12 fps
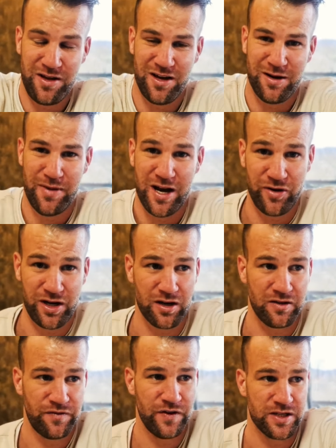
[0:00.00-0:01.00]
and America
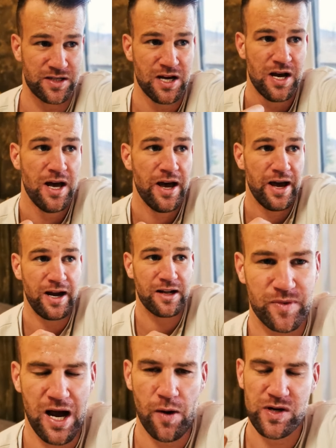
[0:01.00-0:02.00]
at first. And
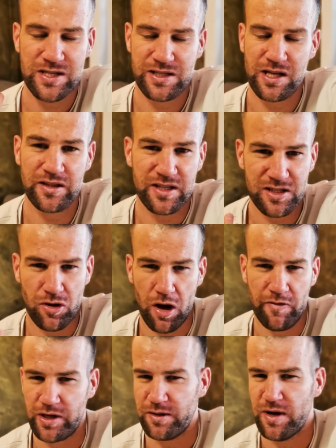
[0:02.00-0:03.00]
I was still
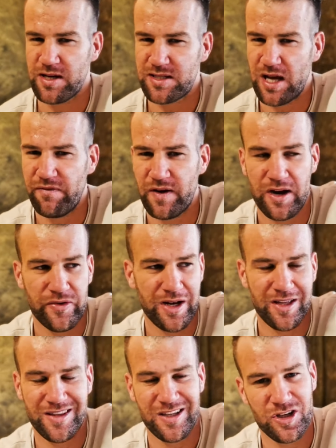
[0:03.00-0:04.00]
discovering myself. I
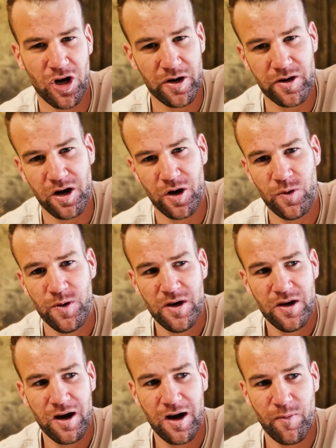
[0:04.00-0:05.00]
really did not know
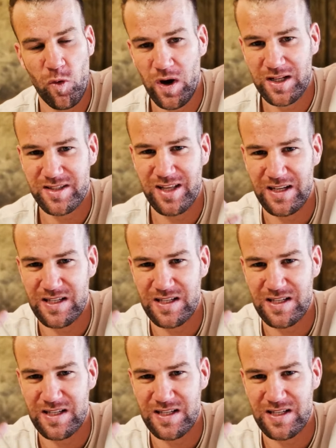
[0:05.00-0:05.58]
um, what that